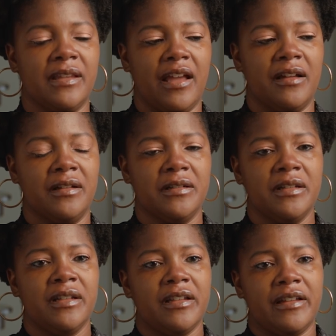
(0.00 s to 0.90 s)
not
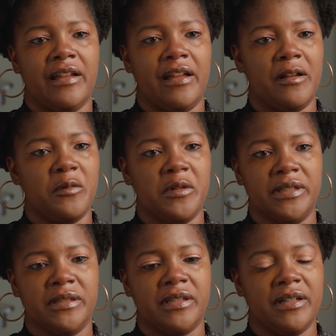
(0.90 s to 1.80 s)
how I
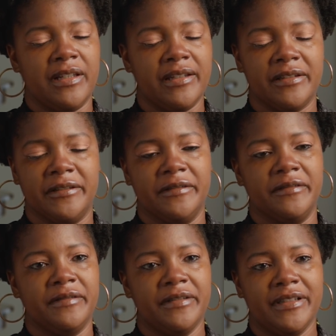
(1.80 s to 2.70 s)
want to
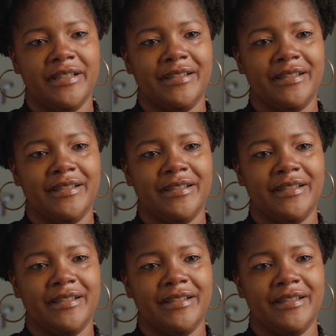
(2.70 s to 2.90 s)
live.